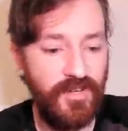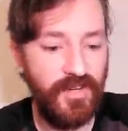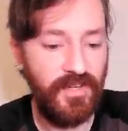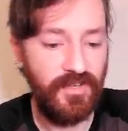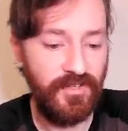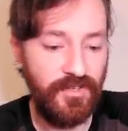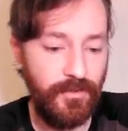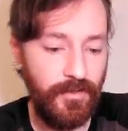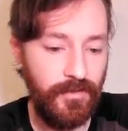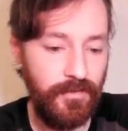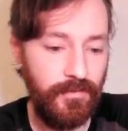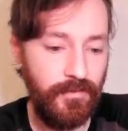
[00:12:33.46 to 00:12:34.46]
attached to
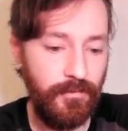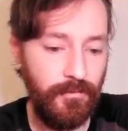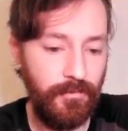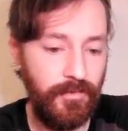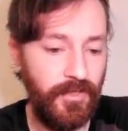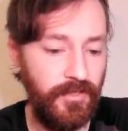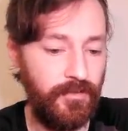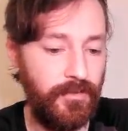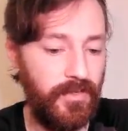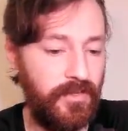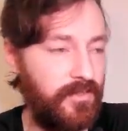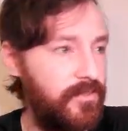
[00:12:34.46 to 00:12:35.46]
it. Ooh,
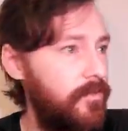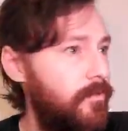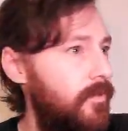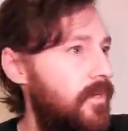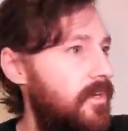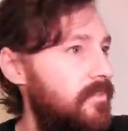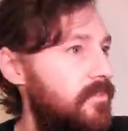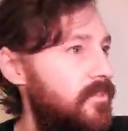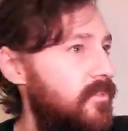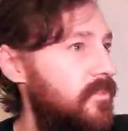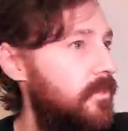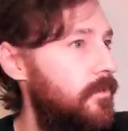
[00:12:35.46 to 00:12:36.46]
Nazareth Soul
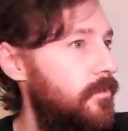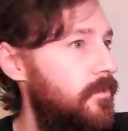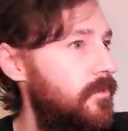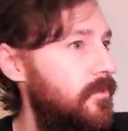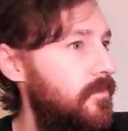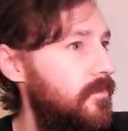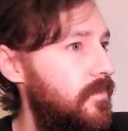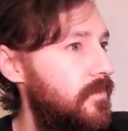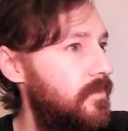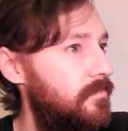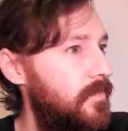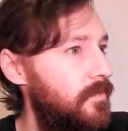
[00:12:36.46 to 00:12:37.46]
Harvester token.
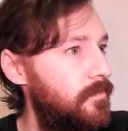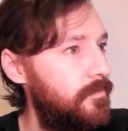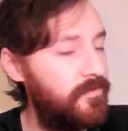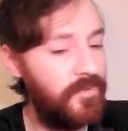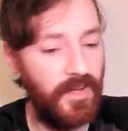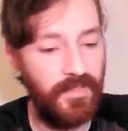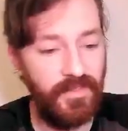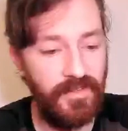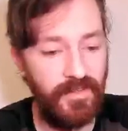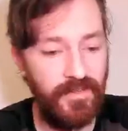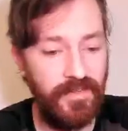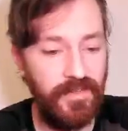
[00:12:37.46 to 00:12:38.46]
Maybe we'll find
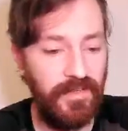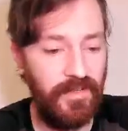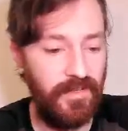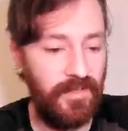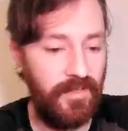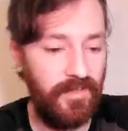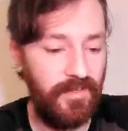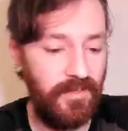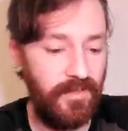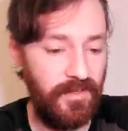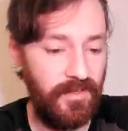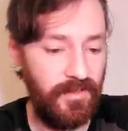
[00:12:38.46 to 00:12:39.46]
the
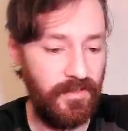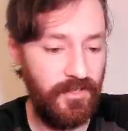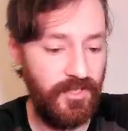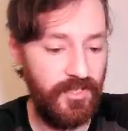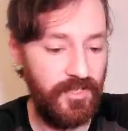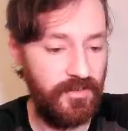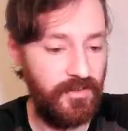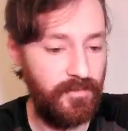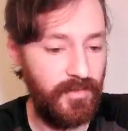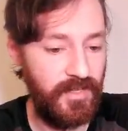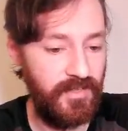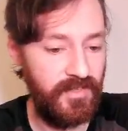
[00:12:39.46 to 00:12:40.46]
legendary that
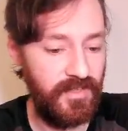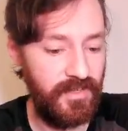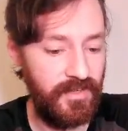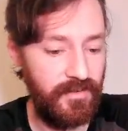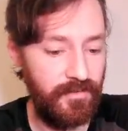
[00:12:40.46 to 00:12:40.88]
makes that.